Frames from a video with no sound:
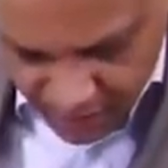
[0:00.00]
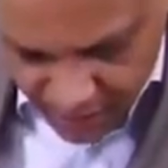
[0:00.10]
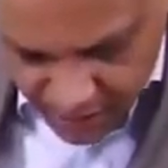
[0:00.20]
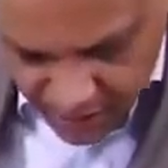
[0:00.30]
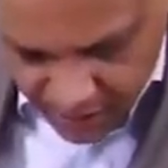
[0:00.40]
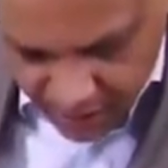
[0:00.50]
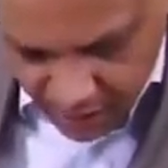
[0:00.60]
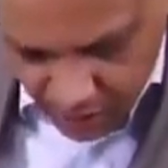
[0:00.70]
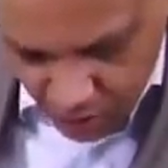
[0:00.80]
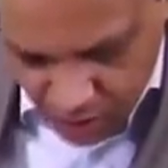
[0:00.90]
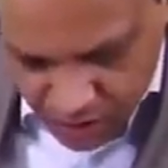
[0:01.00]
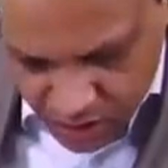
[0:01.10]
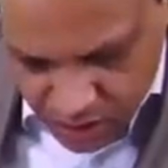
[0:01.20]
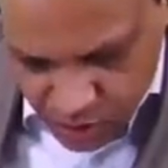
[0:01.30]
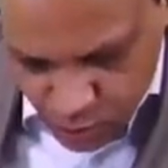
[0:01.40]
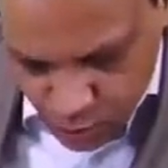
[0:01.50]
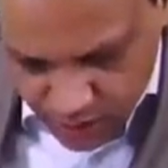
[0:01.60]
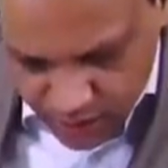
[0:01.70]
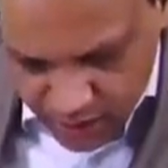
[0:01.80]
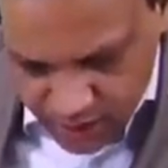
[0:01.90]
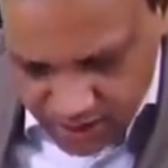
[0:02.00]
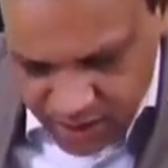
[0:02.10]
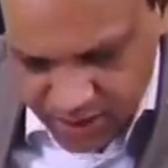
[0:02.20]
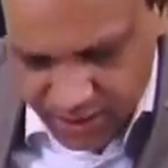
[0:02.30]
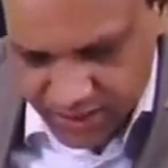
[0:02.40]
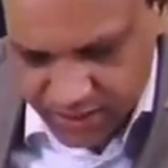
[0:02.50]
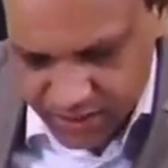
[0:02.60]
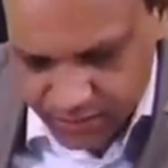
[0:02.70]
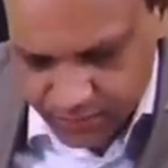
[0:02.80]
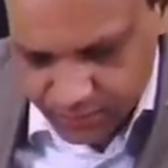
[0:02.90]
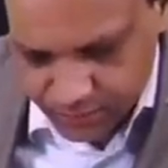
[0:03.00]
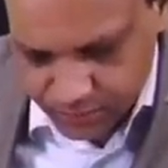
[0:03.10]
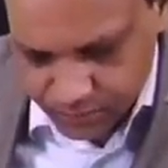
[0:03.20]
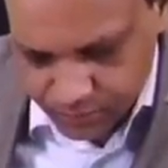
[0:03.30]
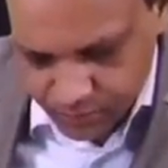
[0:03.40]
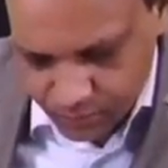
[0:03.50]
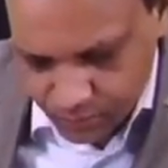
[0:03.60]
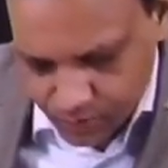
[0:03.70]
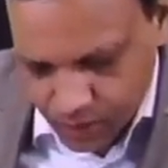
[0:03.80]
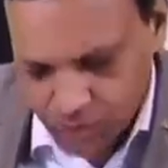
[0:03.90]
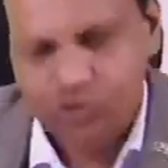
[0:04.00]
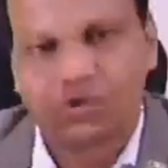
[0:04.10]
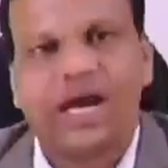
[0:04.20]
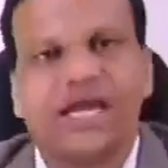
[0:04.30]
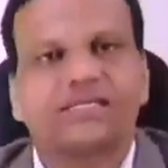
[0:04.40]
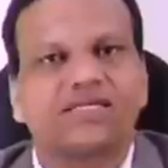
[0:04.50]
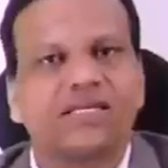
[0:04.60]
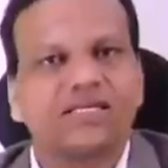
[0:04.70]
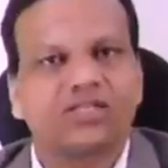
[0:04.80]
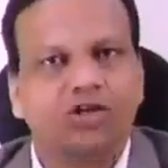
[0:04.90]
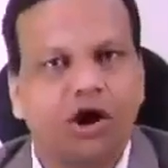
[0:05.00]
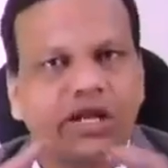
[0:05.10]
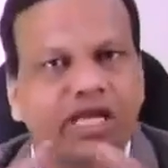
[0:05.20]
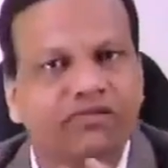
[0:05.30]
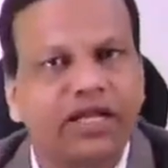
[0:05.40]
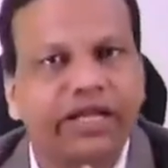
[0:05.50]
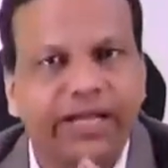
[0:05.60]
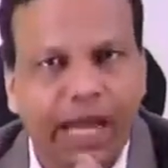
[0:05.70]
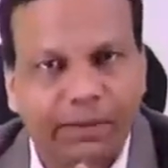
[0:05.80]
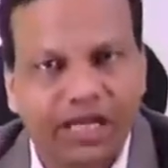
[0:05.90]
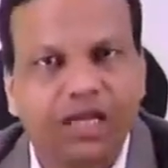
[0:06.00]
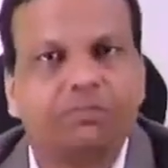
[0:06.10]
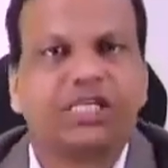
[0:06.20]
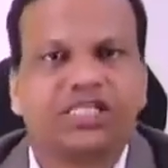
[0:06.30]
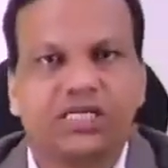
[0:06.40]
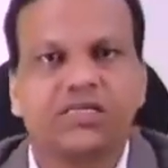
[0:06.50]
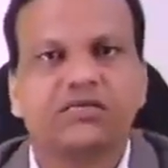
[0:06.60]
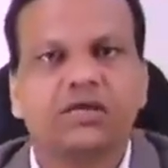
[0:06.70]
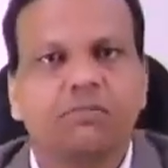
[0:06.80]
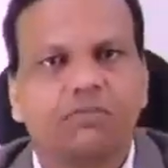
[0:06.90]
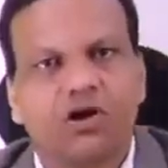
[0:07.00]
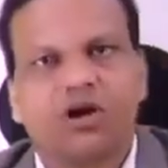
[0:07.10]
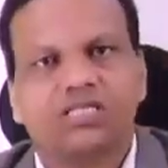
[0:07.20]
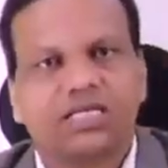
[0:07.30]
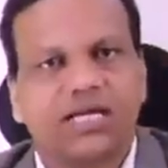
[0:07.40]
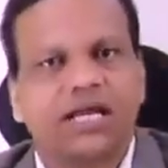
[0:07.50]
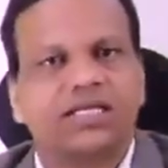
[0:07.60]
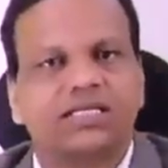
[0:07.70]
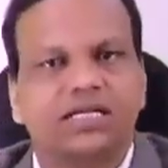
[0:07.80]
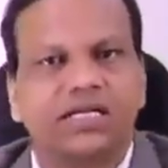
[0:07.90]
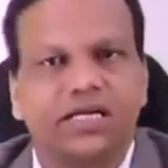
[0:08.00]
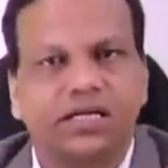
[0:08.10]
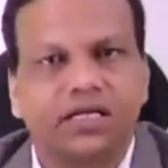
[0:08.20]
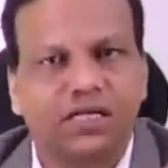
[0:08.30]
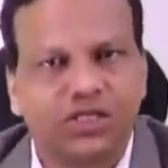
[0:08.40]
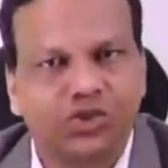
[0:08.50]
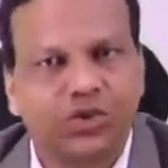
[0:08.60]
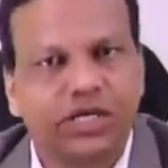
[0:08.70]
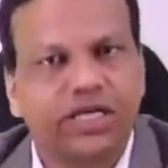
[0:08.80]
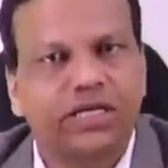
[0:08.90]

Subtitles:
is it can cause insulin resistance. So niacin is not given in diabetic patients because it can result in insulin